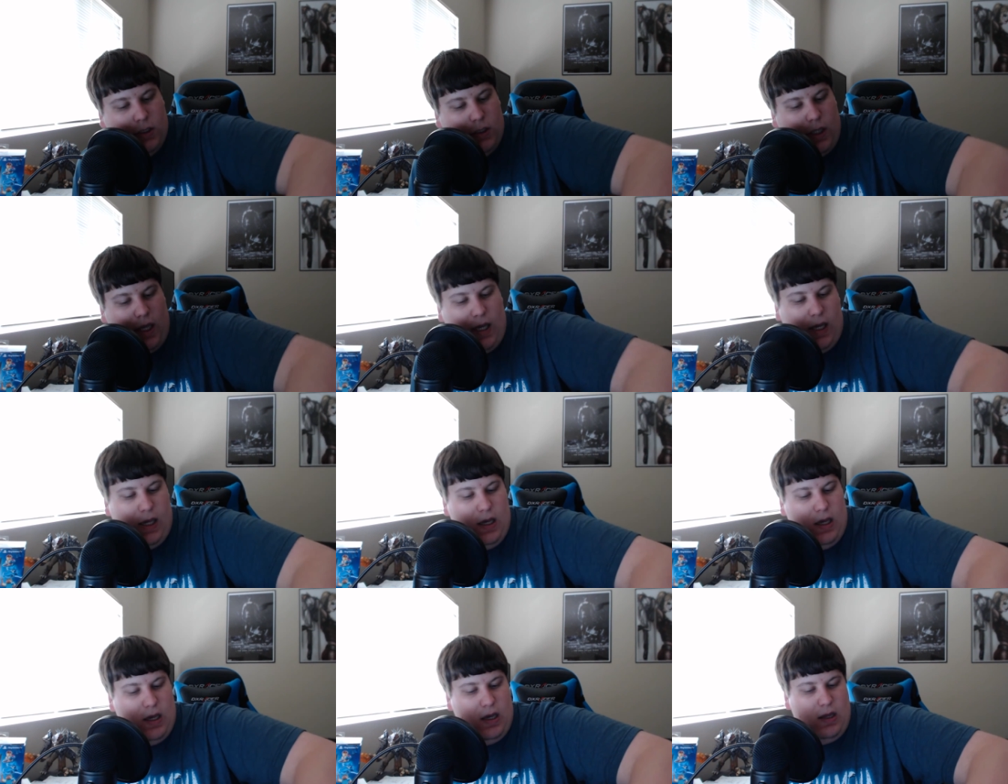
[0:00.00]

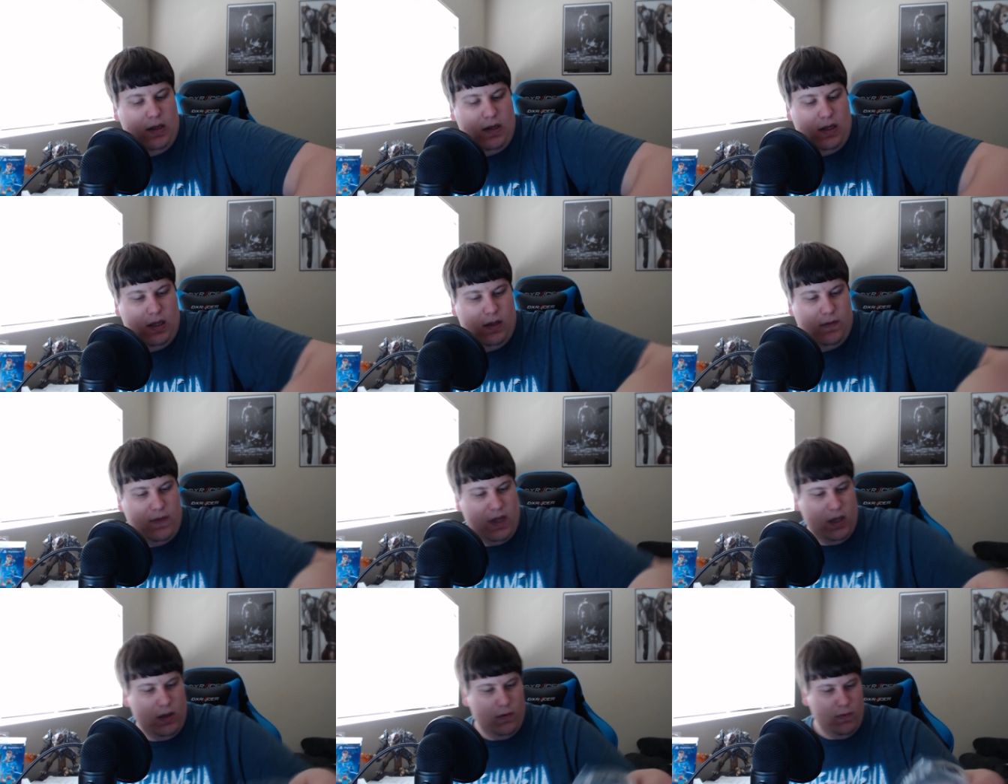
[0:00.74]
And
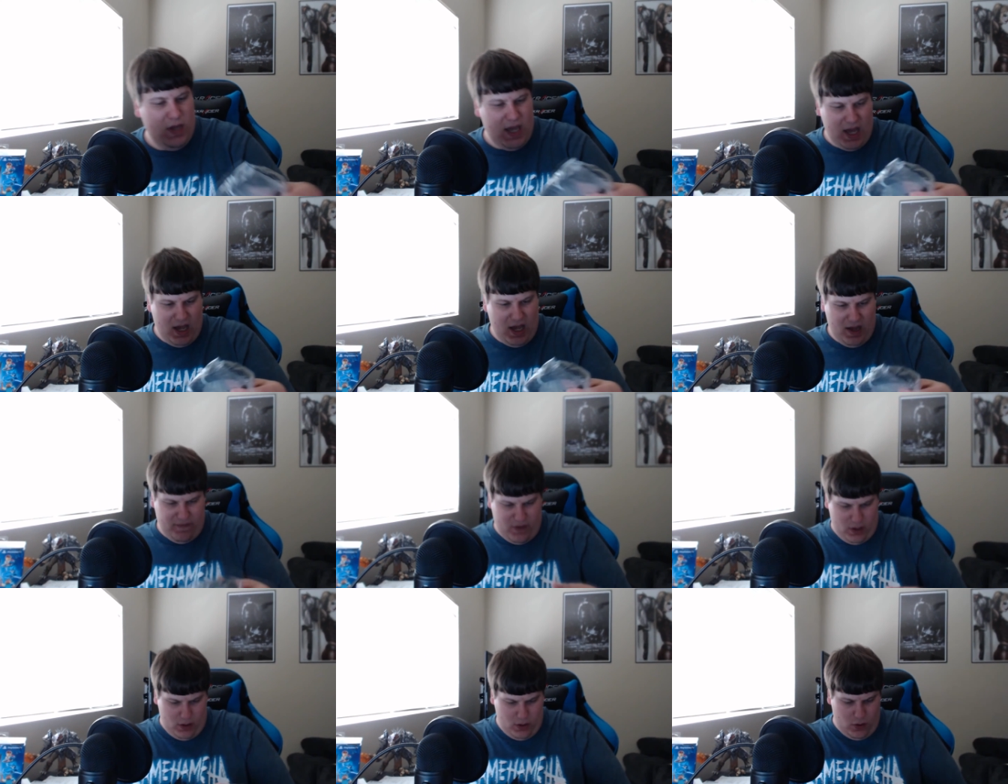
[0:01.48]
then we have
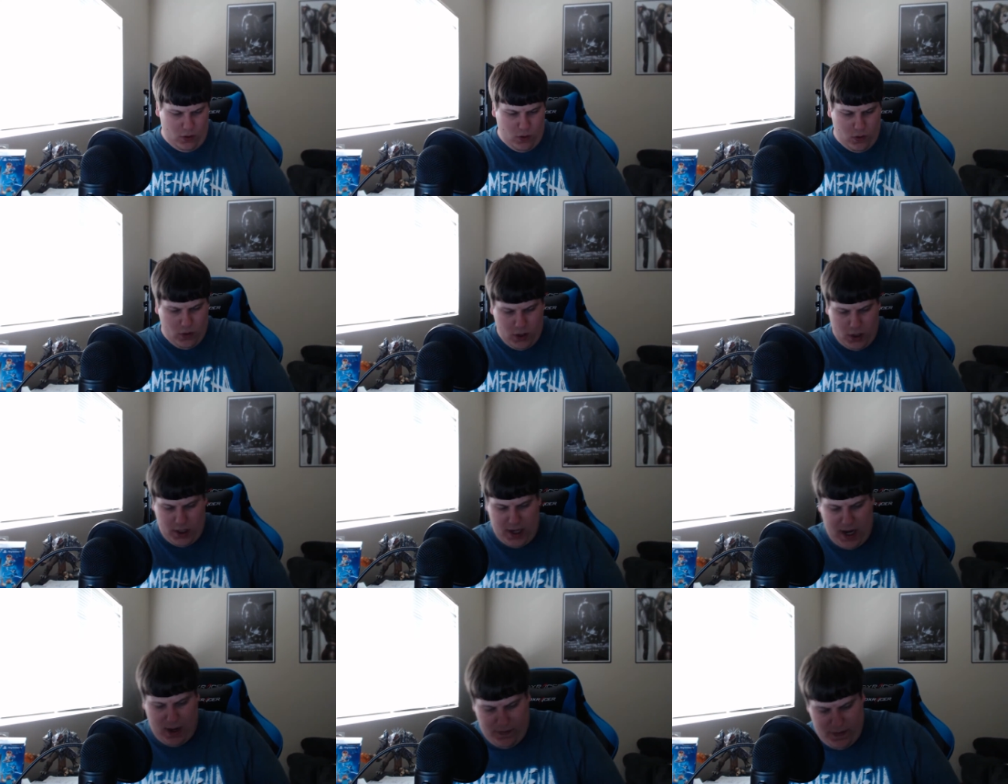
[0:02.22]
a cord.
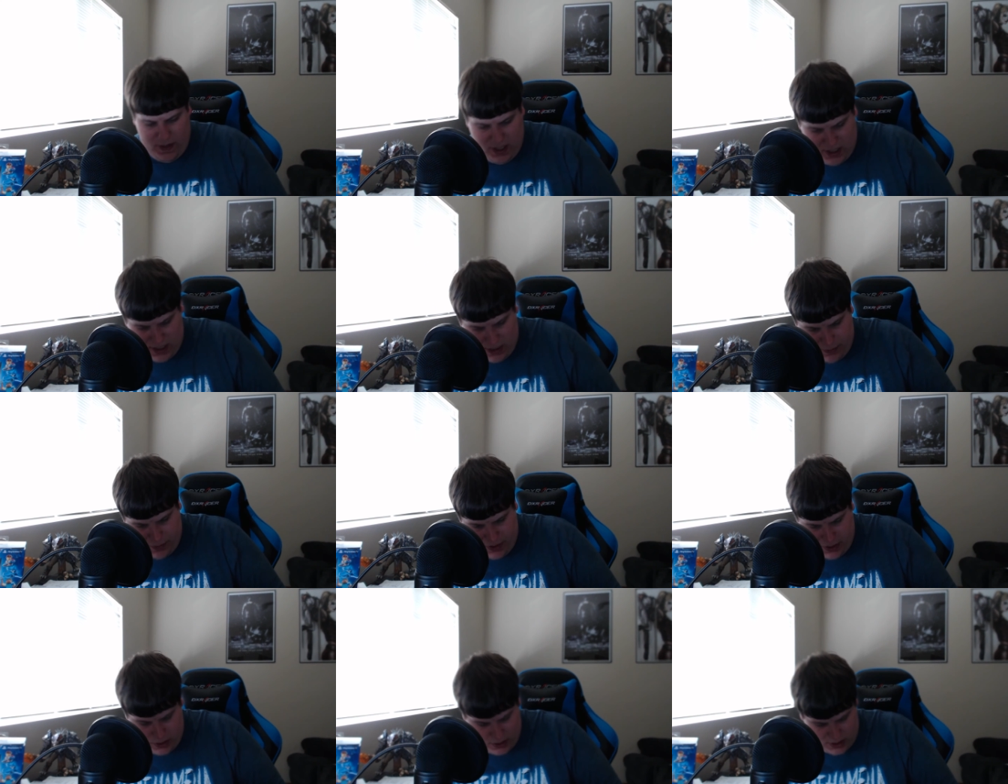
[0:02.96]
Now this
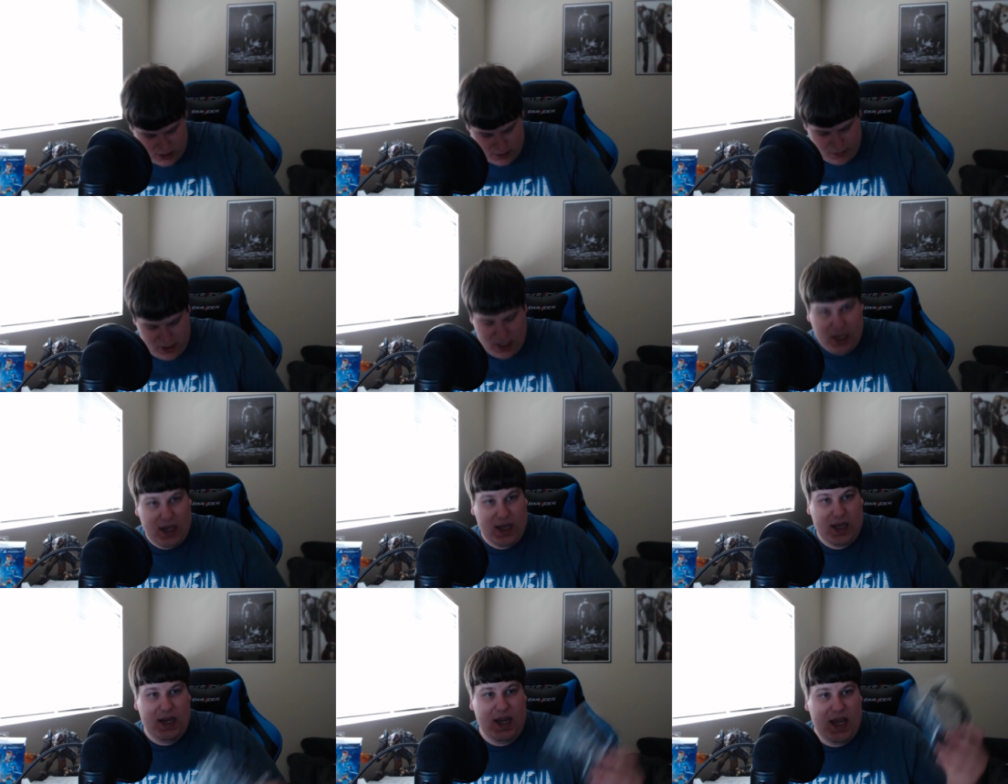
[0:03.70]
appears to be
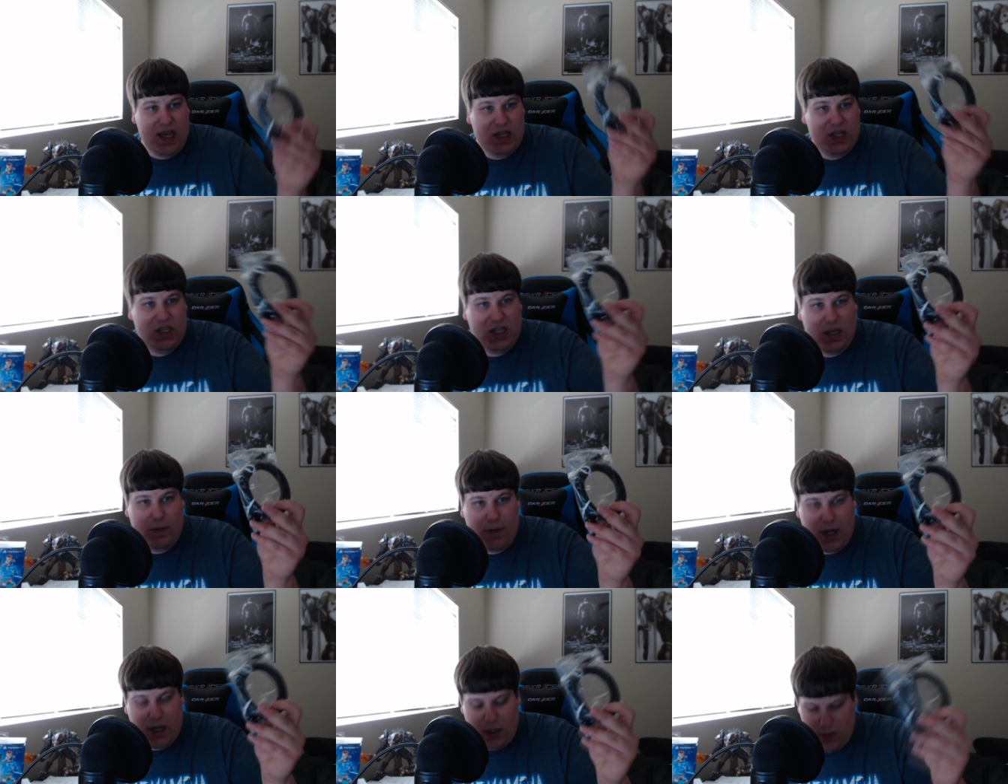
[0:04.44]
an
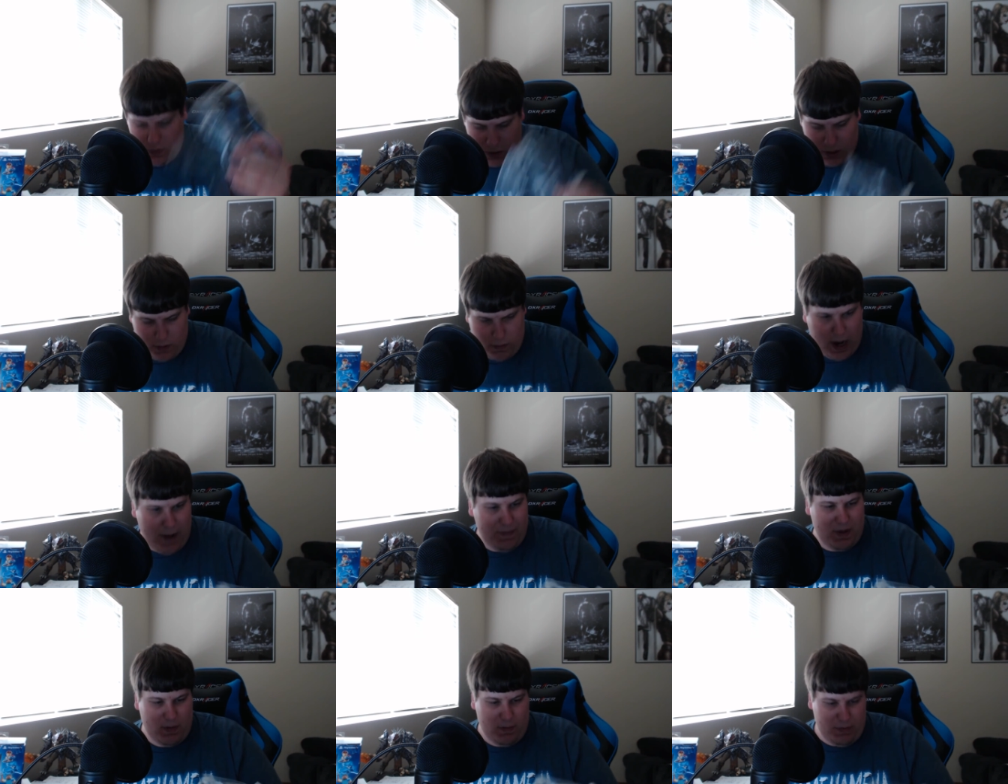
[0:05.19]
HDMI cord
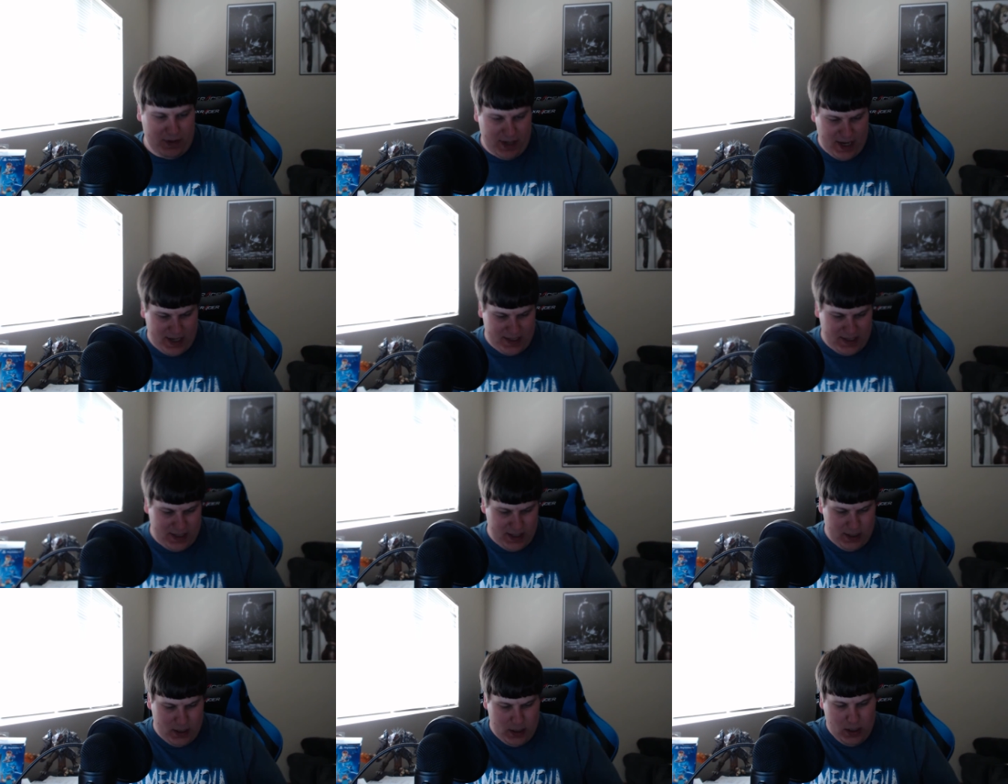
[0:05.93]
wrapped in
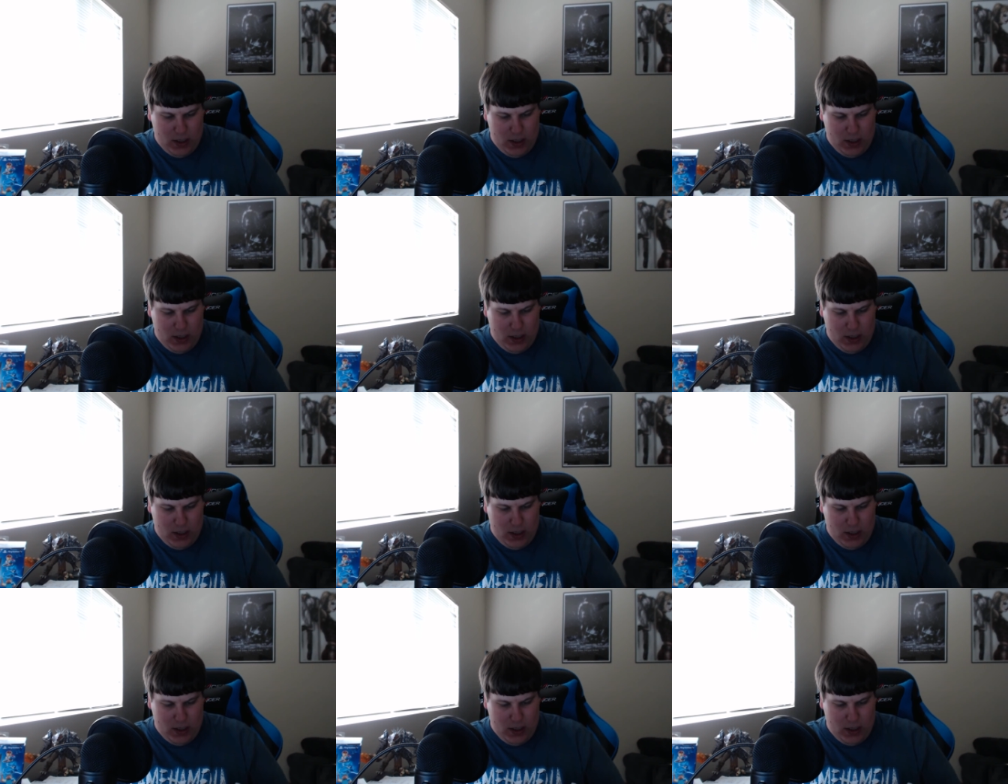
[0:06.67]
plastic.